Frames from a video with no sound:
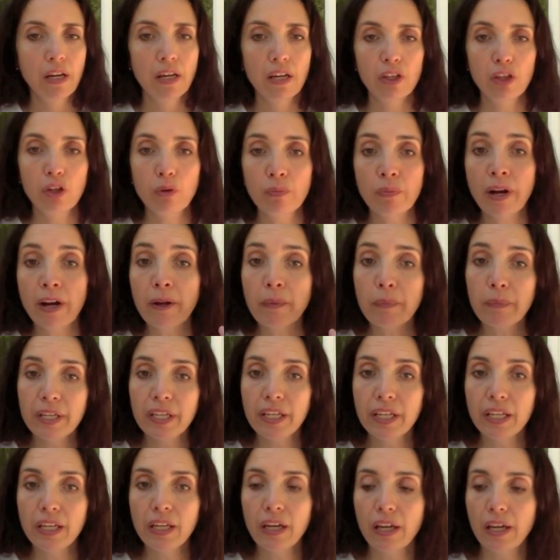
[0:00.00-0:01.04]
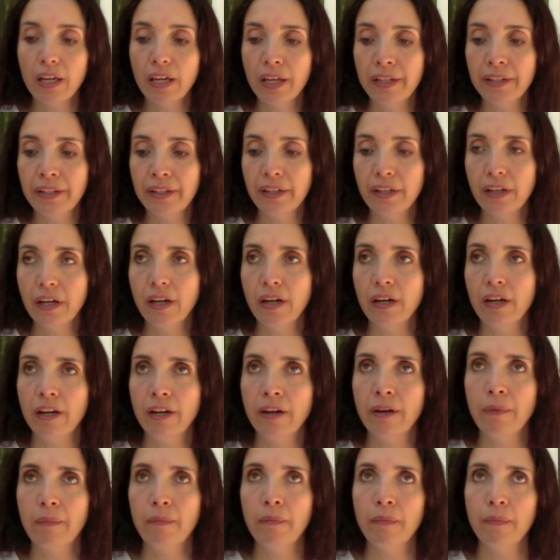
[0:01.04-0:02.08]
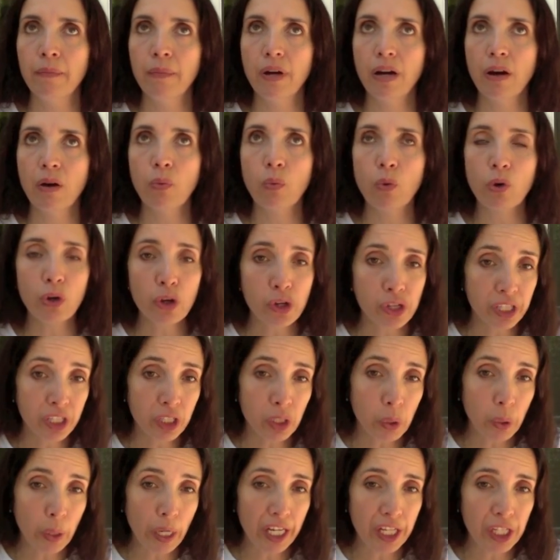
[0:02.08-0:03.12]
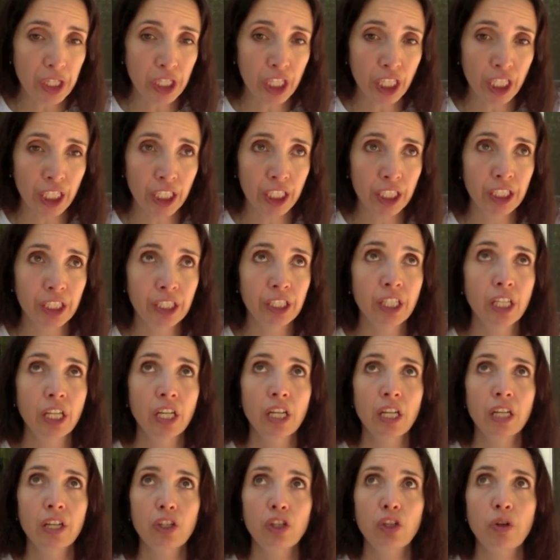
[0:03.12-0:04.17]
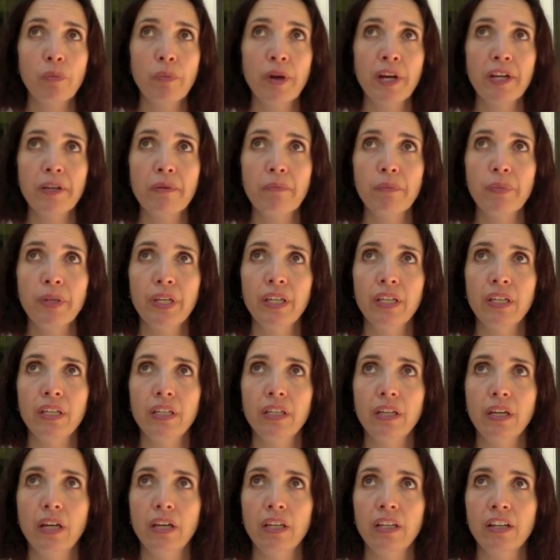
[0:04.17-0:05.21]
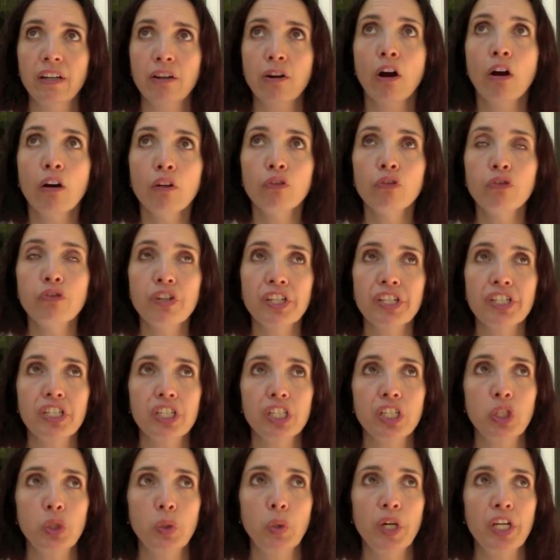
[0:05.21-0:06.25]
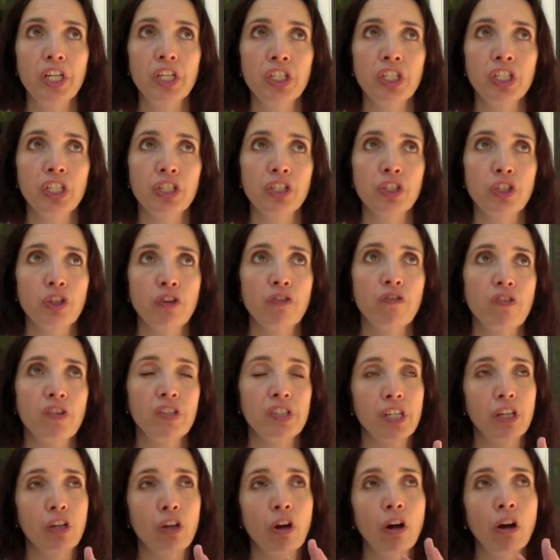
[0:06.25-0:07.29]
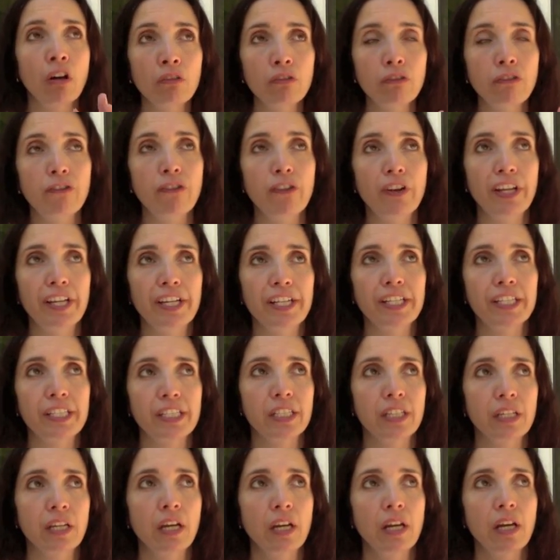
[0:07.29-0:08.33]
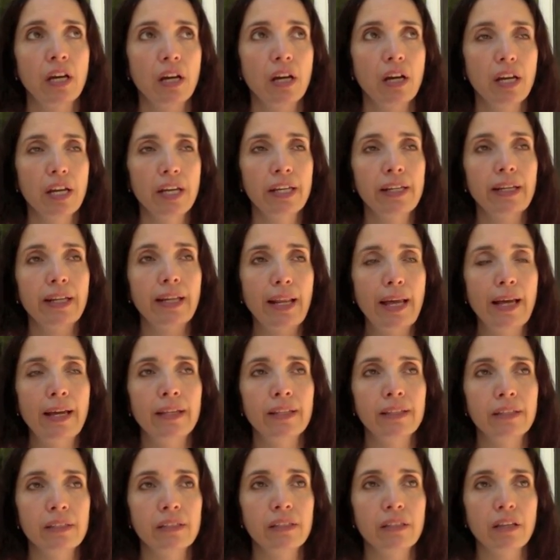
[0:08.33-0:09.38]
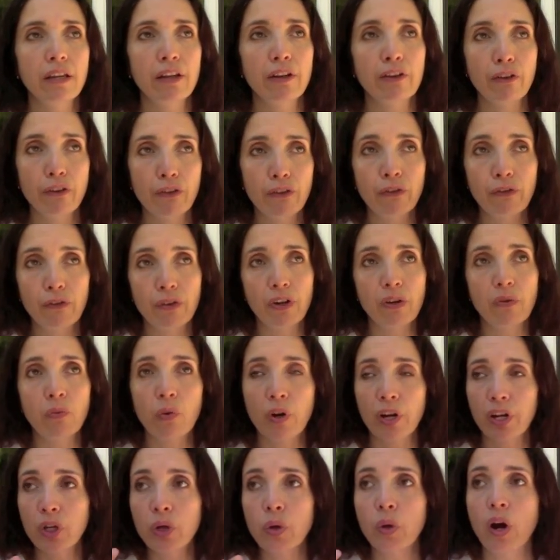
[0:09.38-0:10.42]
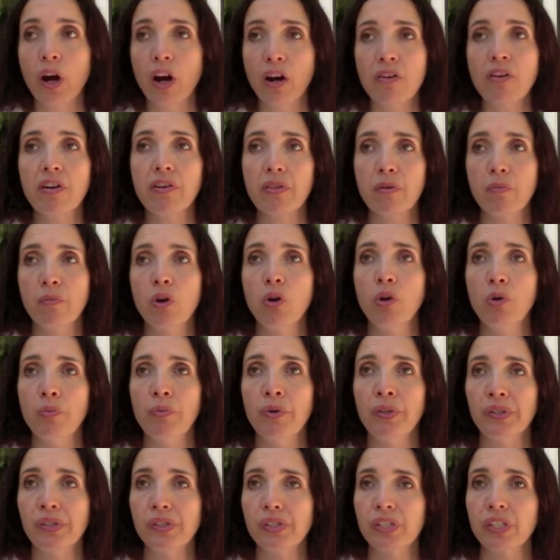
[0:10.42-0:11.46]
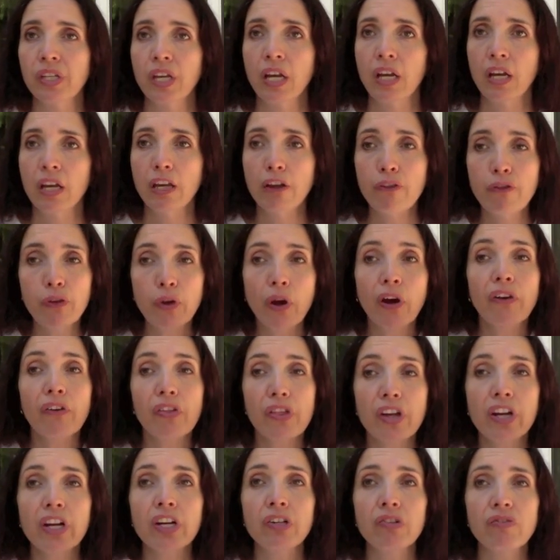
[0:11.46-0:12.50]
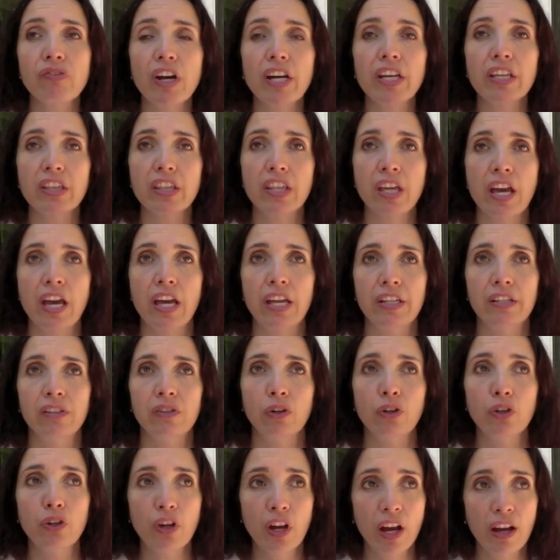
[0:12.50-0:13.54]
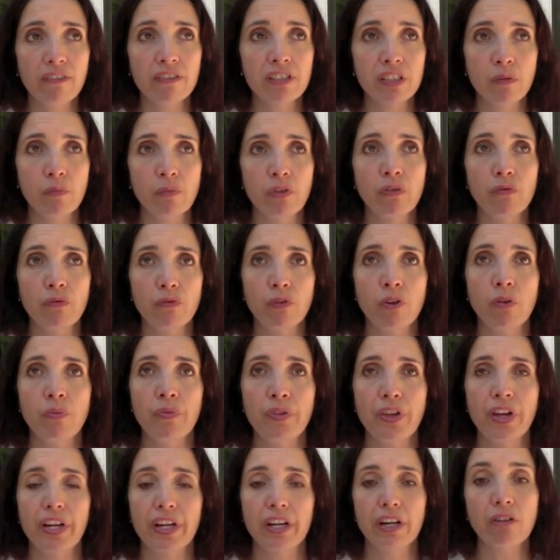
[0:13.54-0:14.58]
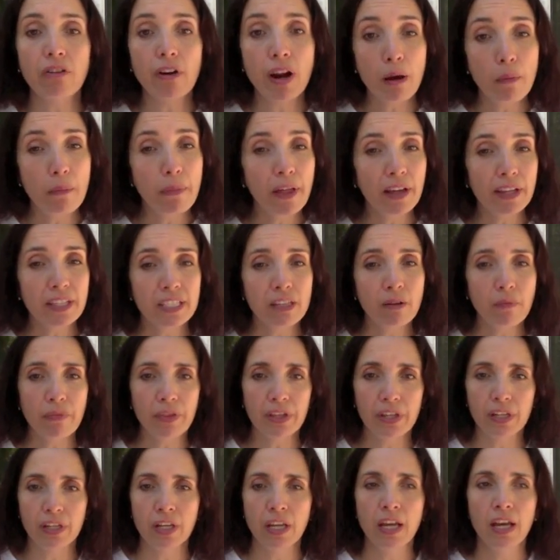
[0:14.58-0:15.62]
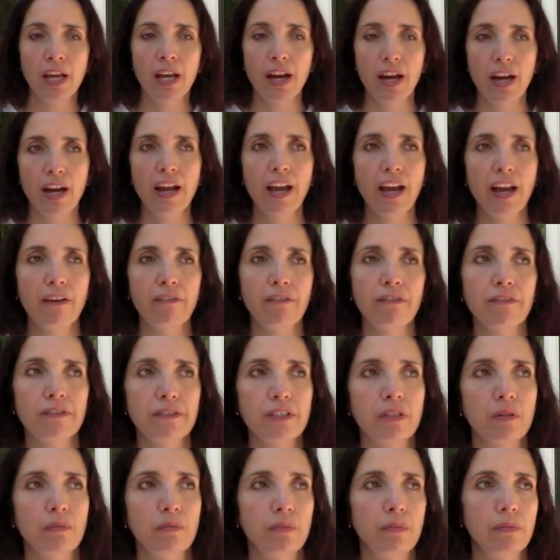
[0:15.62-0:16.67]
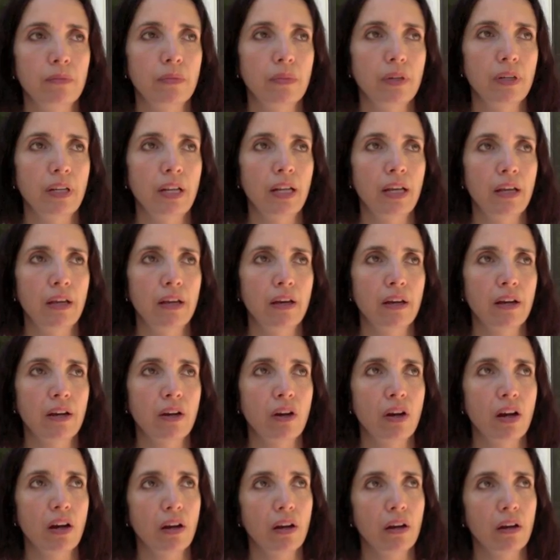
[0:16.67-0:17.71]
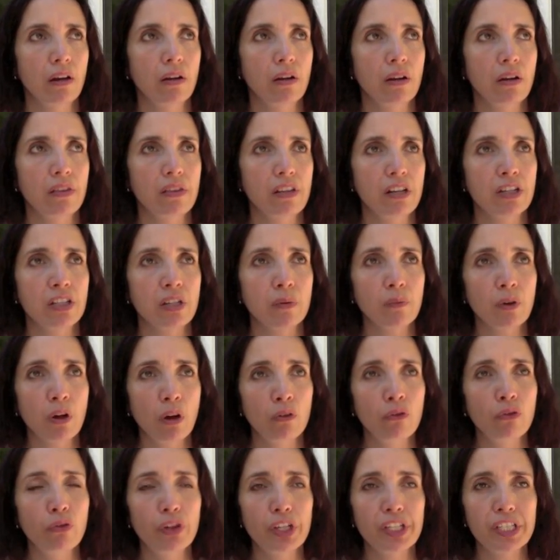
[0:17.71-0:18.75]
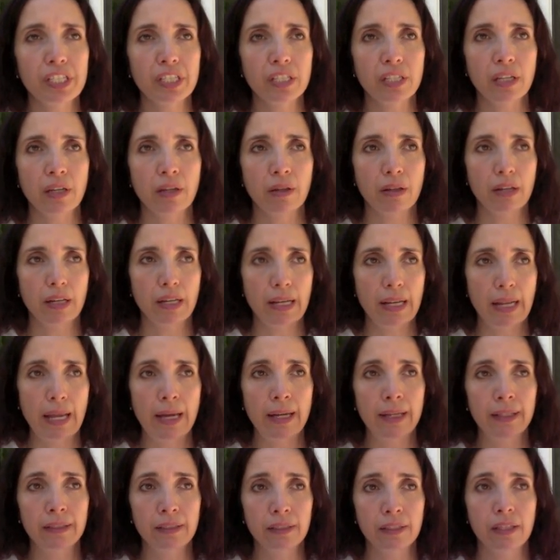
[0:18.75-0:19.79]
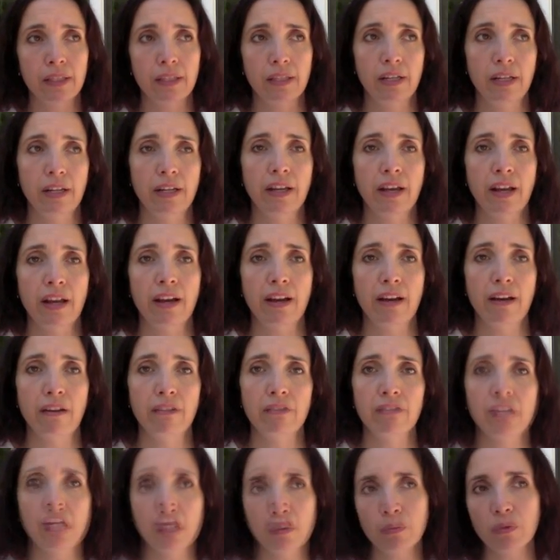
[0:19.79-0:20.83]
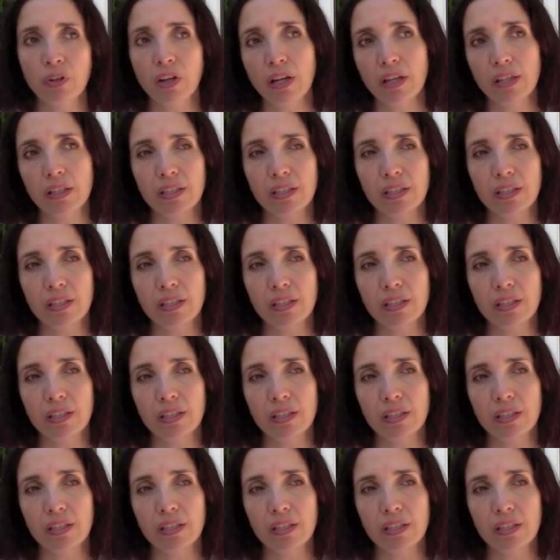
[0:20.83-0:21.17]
You might be in um, a war situation. You might be in a conflict situation. So if there's a conflict in a land if, where you are at the moment, if you are there right then, or you have something from there, grab that something. I have some, uh, uh, there's some conflict in a land that I have. There's some